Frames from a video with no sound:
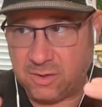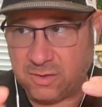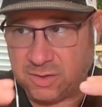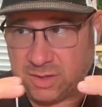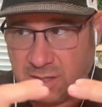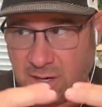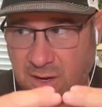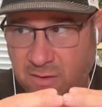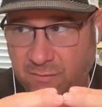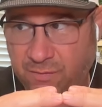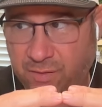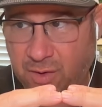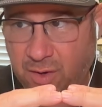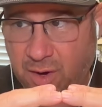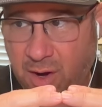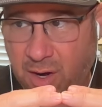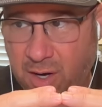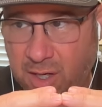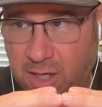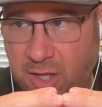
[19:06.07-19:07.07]
So now if you're
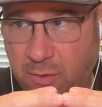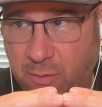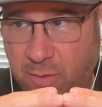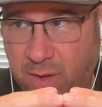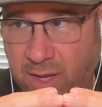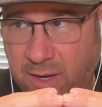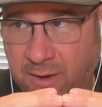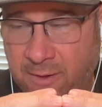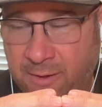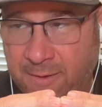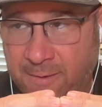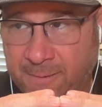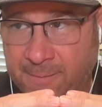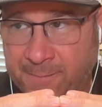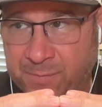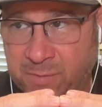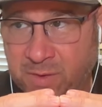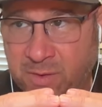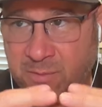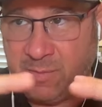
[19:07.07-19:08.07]
arguing,
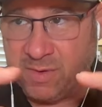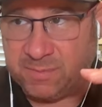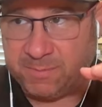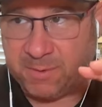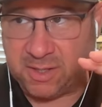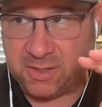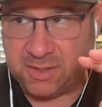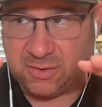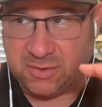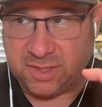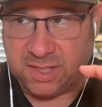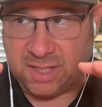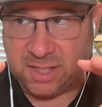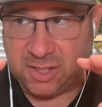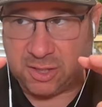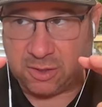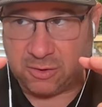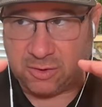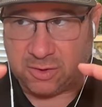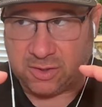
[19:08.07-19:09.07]
it's because you see
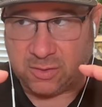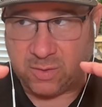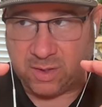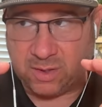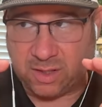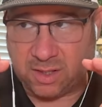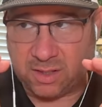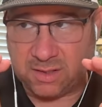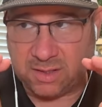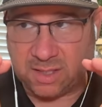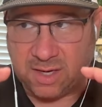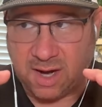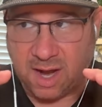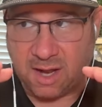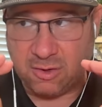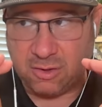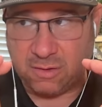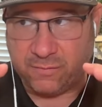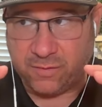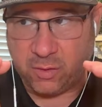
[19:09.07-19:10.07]
each other doing things that
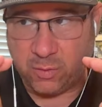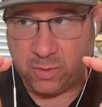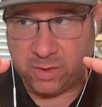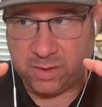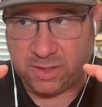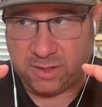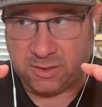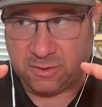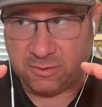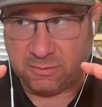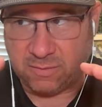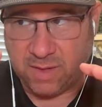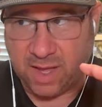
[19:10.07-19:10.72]
neither of you would do.